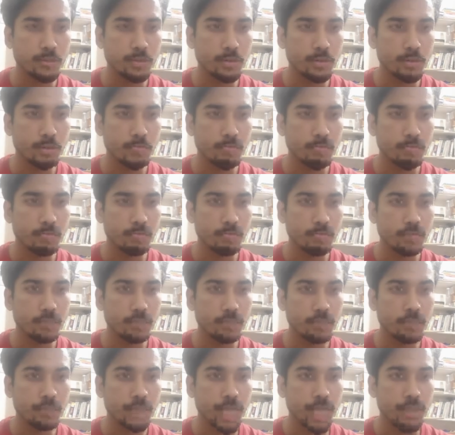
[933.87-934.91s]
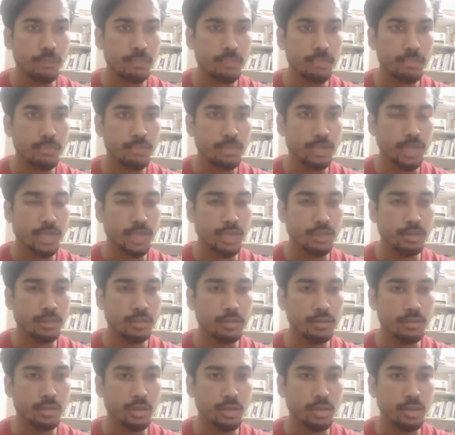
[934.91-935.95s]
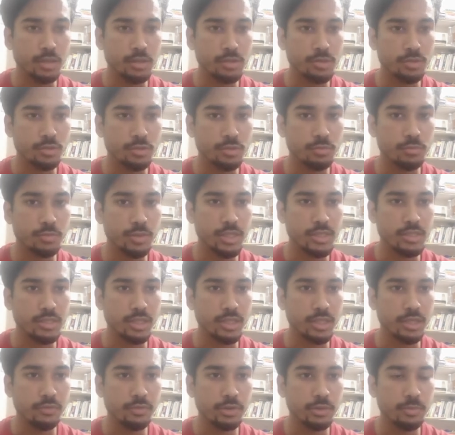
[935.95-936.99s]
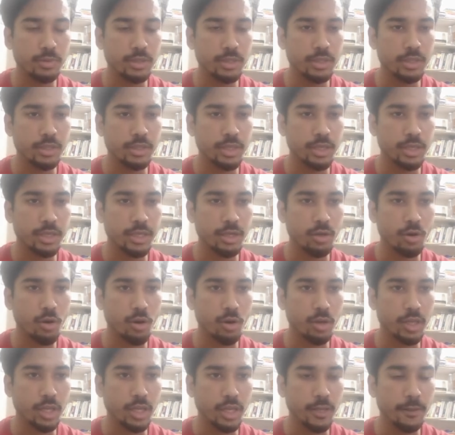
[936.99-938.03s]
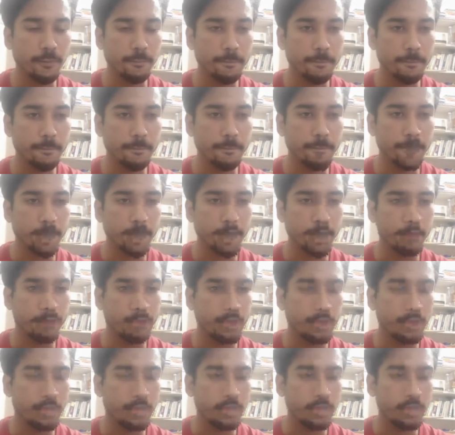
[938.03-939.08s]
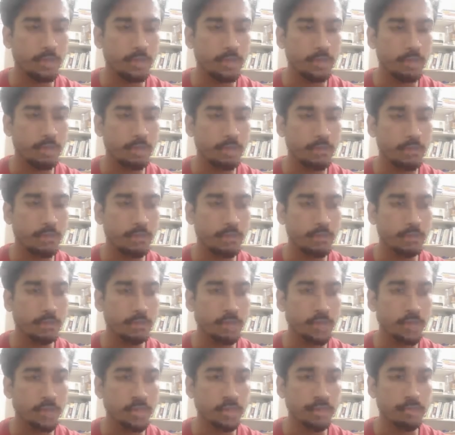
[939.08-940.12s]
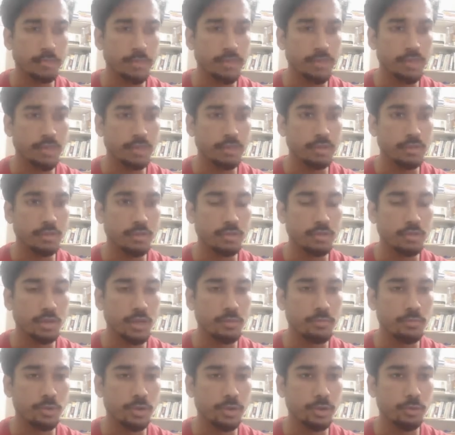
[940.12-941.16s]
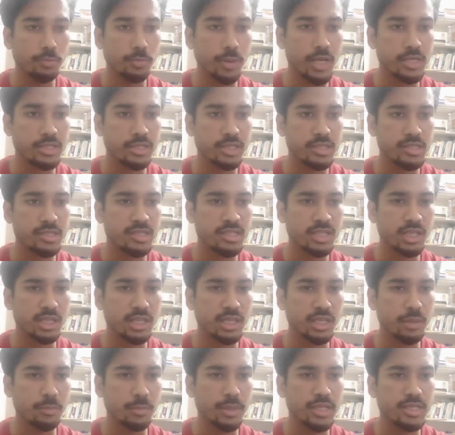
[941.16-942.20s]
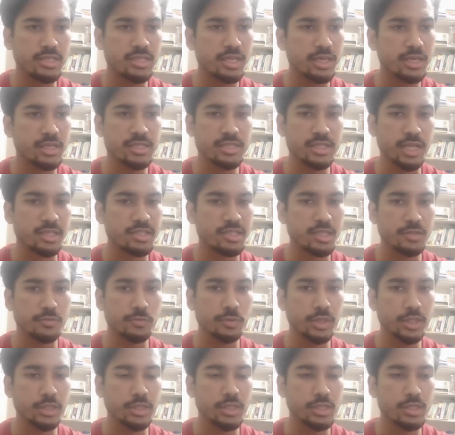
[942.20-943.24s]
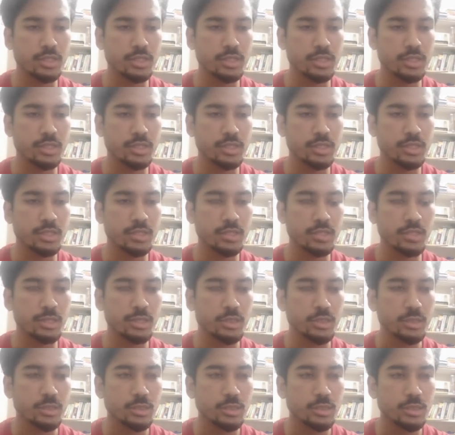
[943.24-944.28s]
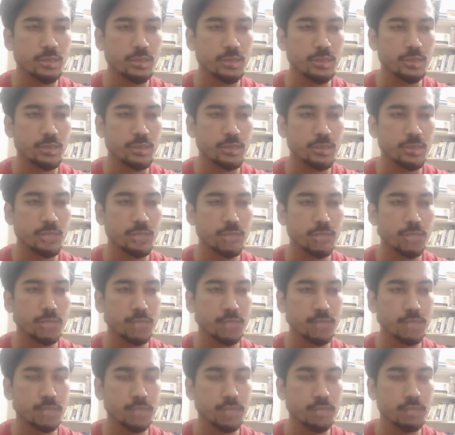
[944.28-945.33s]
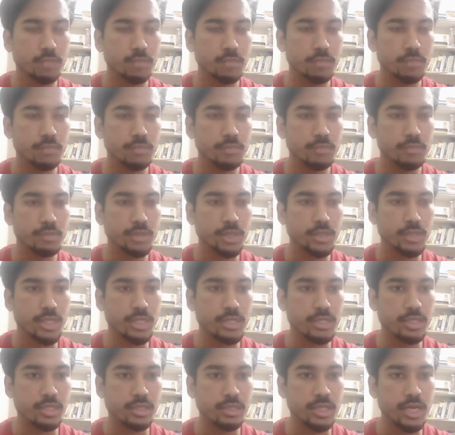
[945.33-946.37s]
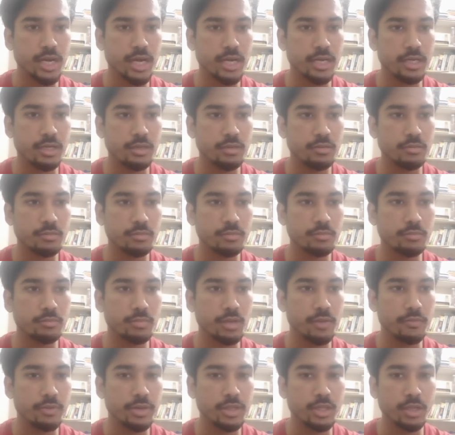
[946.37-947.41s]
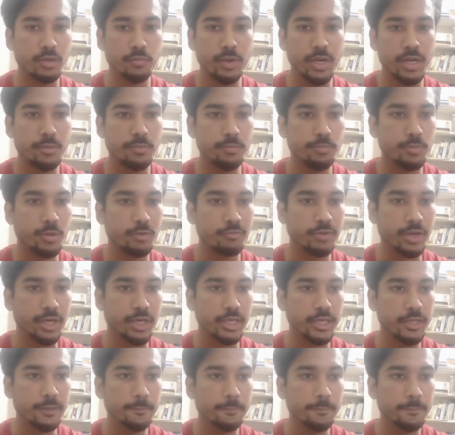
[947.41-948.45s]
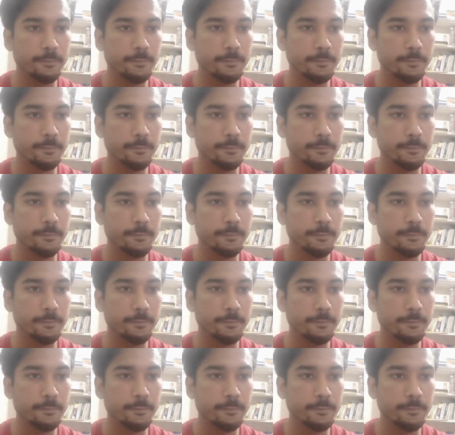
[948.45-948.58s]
of type string. So basically, we'll be returning OK with a custom message. So I'm going to pass in email sent successfully. This is basically suggesting that everything went perfectly.